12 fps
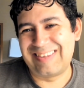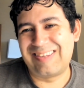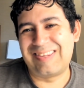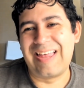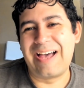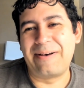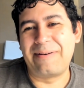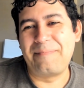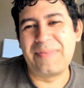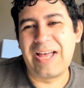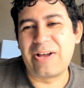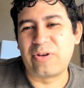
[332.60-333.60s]

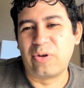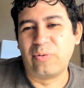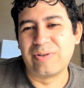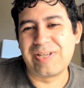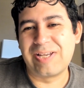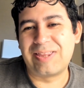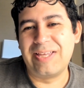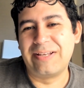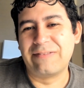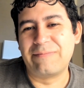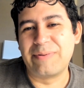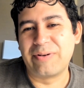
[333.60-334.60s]
That goal was a thing
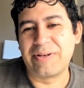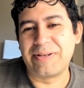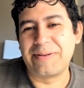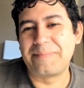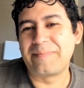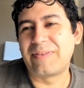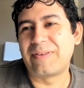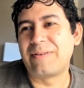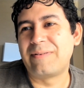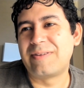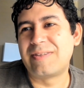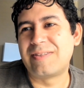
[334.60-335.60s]
of beauty.
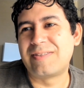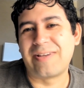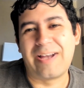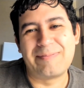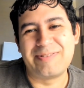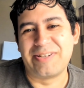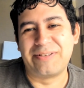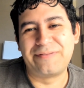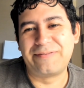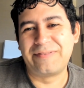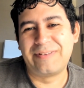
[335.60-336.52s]
Top shelf.